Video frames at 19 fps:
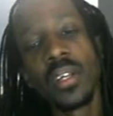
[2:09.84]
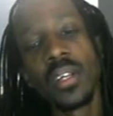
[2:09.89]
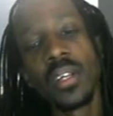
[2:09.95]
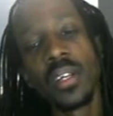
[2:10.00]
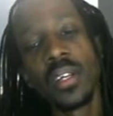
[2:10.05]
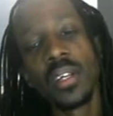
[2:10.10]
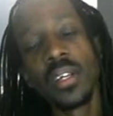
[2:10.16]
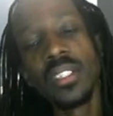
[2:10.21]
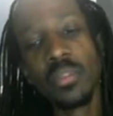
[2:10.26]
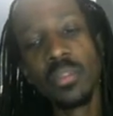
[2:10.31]

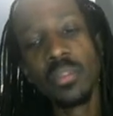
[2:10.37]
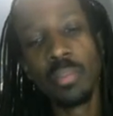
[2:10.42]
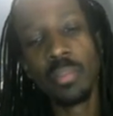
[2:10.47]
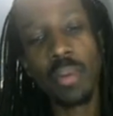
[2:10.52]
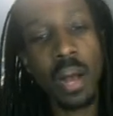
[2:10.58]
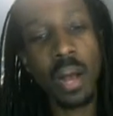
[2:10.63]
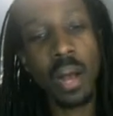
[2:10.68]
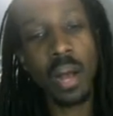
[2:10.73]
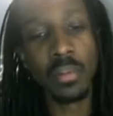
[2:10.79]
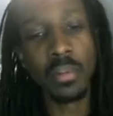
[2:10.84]
Here's the
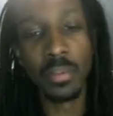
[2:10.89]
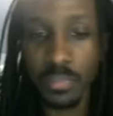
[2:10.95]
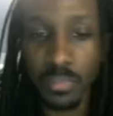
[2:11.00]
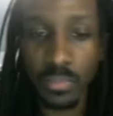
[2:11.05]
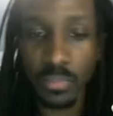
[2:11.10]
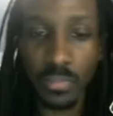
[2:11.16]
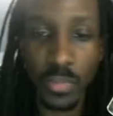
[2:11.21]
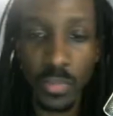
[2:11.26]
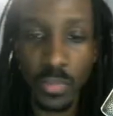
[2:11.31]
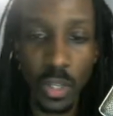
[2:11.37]
problem.
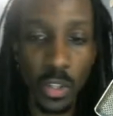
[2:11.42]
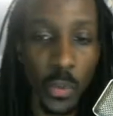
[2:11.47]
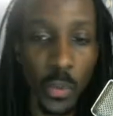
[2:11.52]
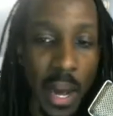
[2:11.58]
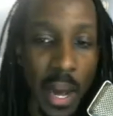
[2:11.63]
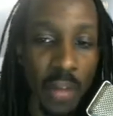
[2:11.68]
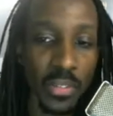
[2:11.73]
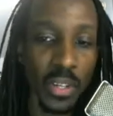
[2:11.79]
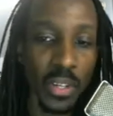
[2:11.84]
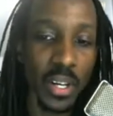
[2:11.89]

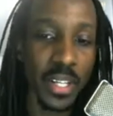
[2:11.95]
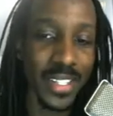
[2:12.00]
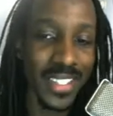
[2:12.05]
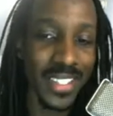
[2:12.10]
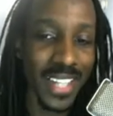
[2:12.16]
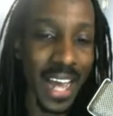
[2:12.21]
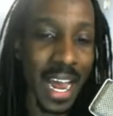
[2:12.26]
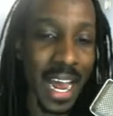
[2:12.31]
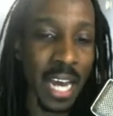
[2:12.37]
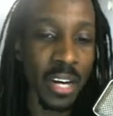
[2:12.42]
Throughout the
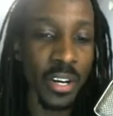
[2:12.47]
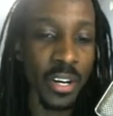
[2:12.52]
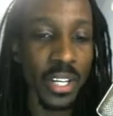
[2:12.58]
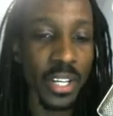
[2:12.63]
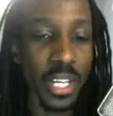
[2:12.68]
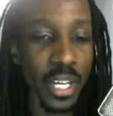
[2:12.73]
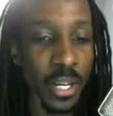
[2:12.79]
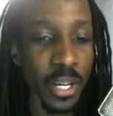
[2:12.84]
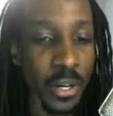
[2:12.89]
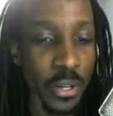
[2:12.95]
entire
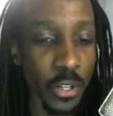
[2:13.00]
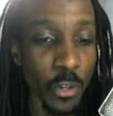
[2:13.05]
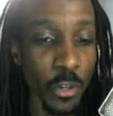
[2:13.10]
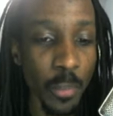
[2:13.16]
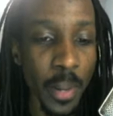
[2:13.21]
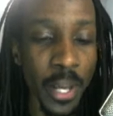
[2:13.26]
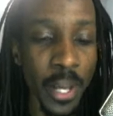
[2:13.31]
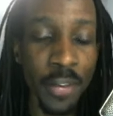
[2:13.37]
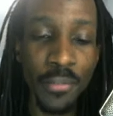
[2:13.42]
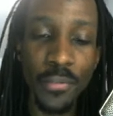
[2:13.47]
year, you
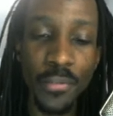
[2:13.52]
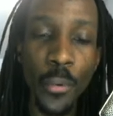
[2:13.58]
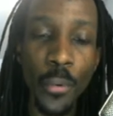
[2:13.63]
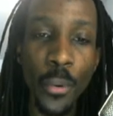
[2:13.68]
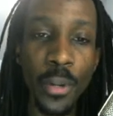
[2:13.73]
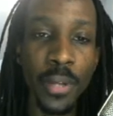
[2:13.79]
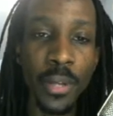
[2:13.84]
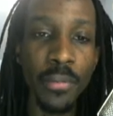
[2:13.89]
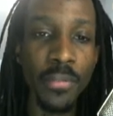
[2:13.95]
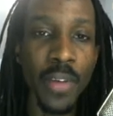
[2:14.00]
paid
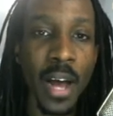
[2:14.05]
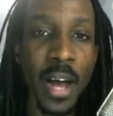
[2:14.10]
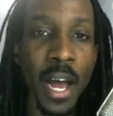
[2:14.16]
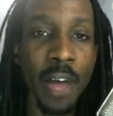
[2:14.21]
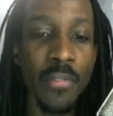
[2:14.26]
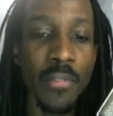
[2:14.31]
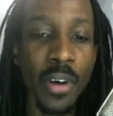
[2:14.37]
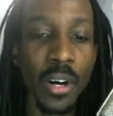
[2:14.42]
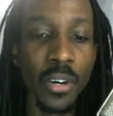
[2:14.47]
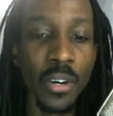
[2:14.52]

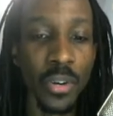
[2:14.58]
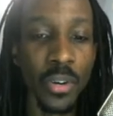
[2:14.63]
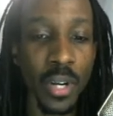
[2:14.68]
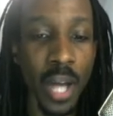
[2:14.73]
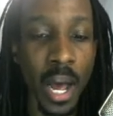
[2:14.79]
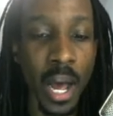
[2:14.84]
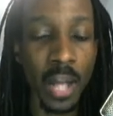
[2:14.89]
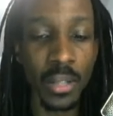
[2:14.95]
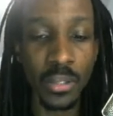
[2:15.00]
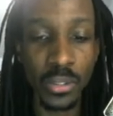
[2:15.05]

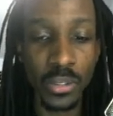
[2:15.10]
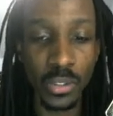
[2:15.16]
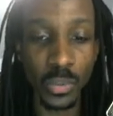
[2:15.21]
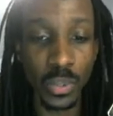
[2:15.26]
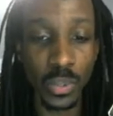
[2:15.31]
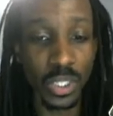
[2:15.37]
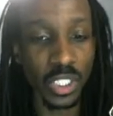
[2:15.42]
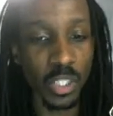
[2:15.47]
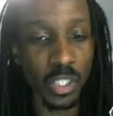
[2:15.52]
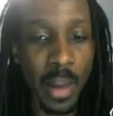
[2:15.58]
$4500,
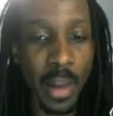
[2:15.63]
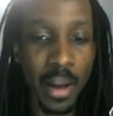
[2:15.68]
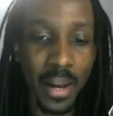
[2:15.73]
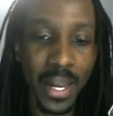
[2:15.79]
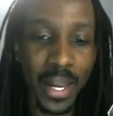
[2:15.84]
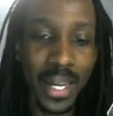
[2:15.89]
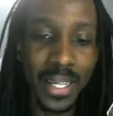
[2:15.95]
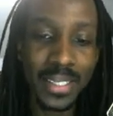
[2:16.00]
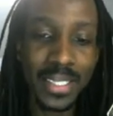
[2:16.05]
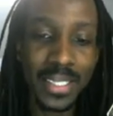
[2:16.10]
which is about
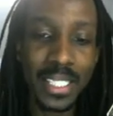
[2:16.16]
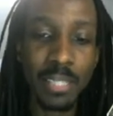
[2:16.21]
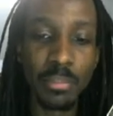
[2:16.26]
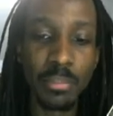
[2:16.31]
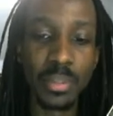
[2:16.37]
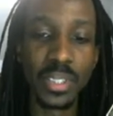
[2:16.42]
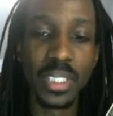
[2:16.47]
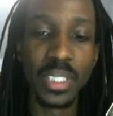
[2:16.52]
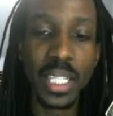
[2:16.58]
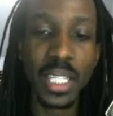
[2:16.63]

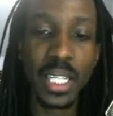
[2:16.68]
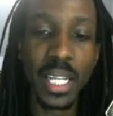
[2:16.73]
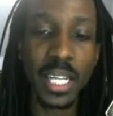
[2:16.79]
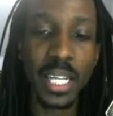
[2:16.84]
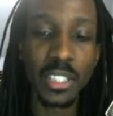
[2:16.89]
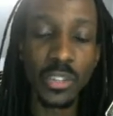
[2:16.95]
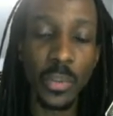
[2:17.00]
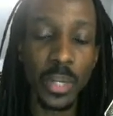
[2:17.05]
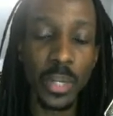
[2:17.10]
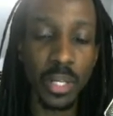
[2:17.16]
18% of that
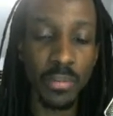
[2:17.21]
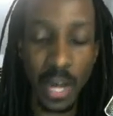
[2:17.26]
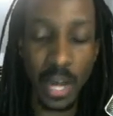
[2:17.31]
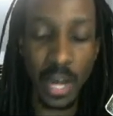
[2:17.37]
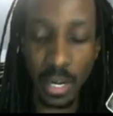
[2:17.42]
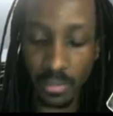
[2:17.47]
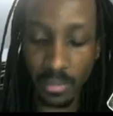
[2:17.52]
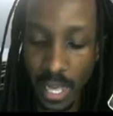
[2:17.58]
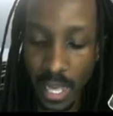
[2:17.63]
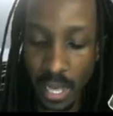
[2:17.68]

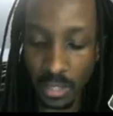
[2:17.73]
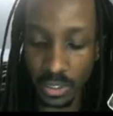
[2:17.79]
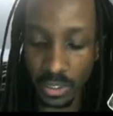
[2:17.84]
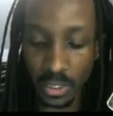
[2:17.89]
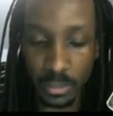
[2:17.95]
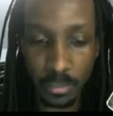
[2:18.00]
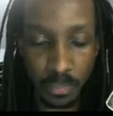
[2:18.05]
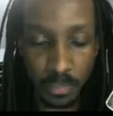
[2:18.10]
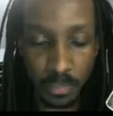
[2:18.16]
25,000